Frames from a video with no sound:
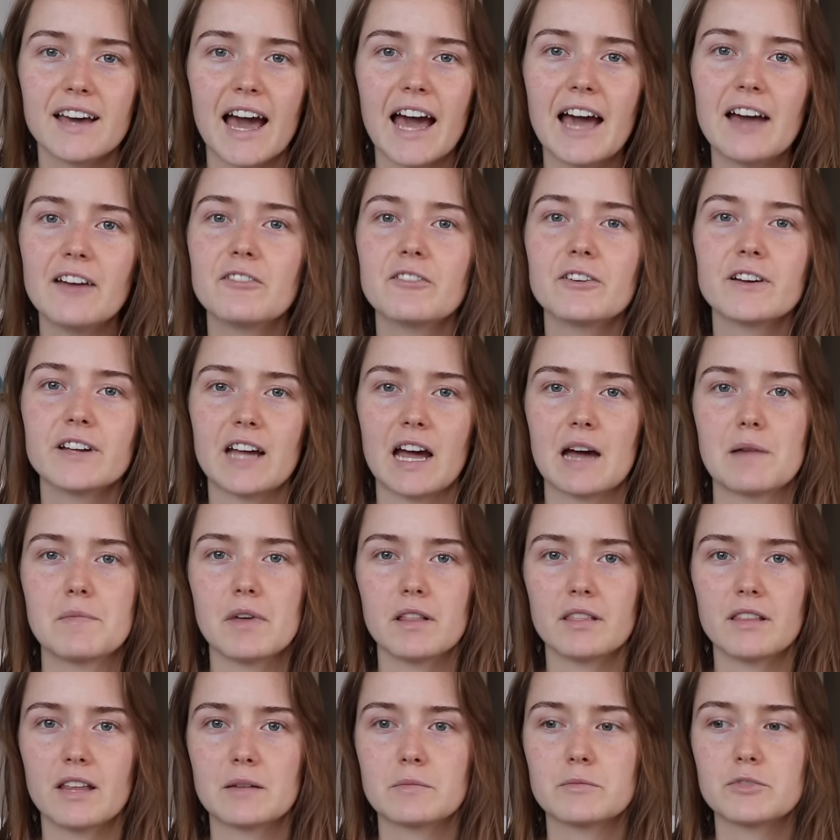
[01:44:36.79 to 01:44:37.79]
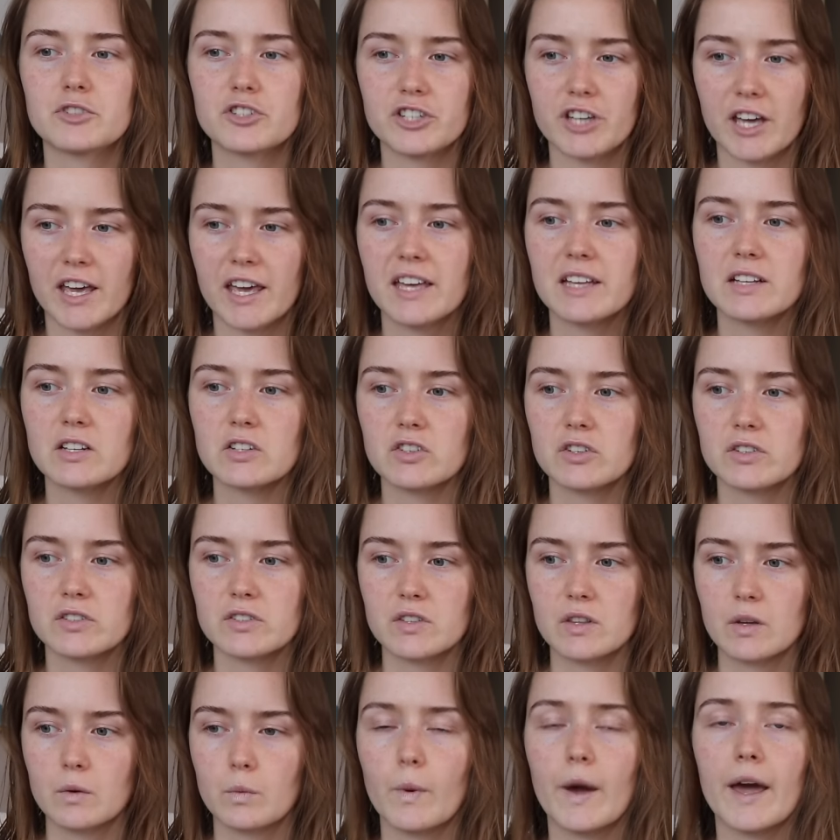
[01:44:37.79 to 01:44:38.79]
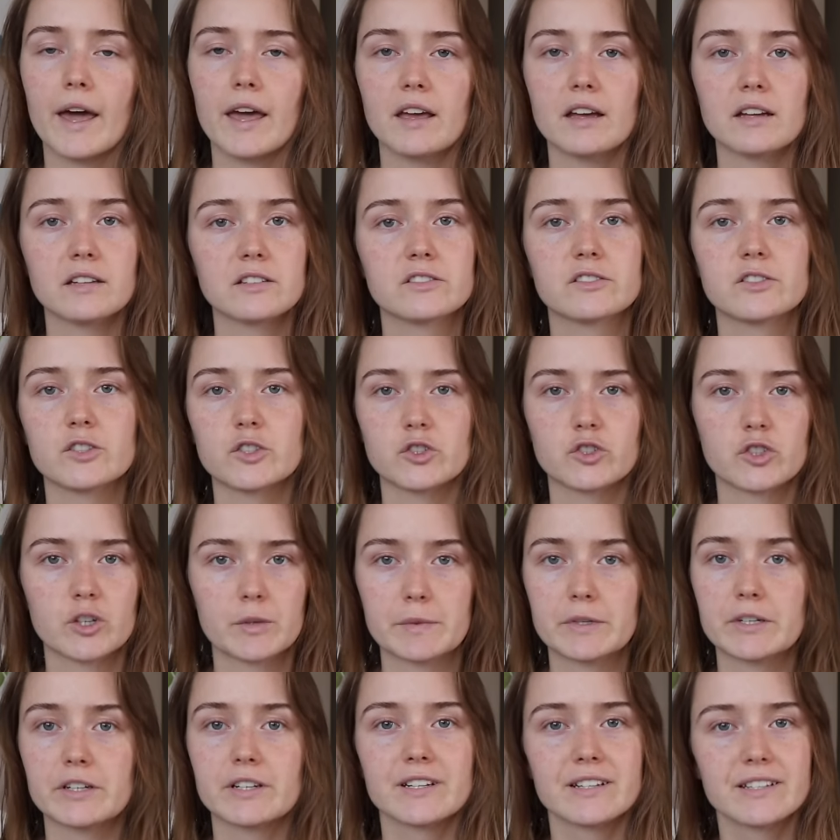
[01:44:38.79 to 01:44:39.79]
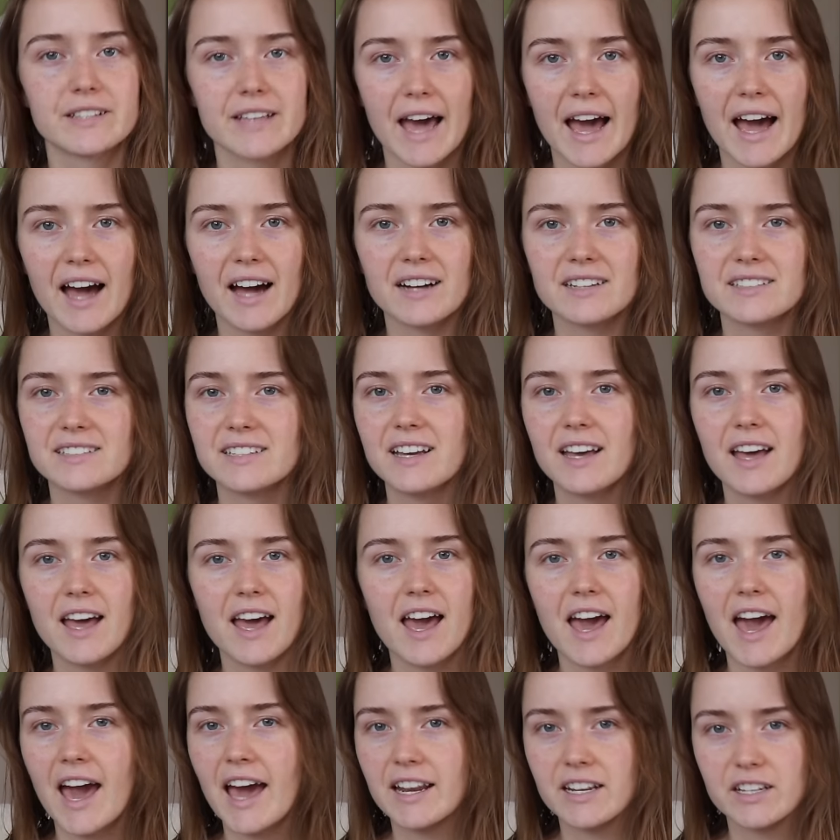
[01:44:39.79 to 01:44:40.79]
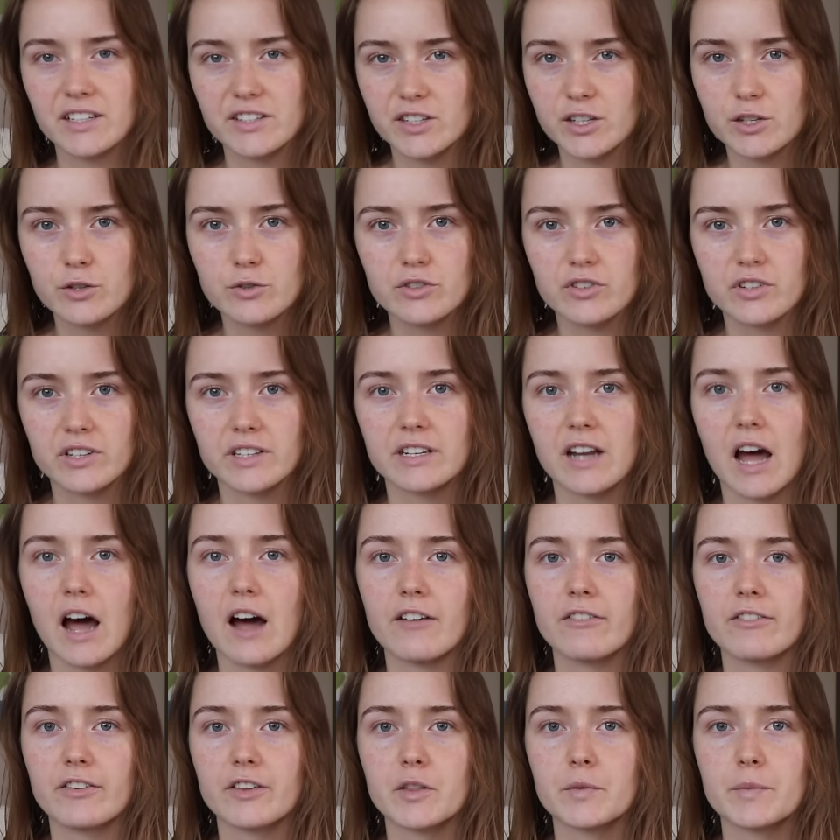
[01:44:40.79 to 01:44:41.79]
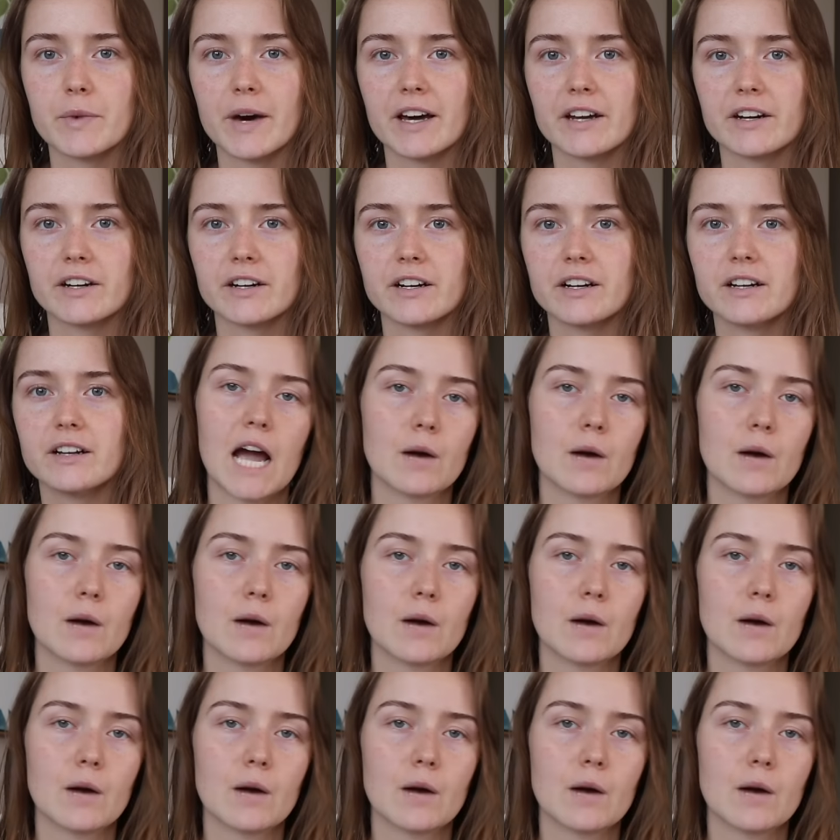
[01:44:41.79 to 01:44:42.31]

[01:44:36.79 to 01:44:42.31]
Every MLM changes the way its distributors act and it's usually not for the better.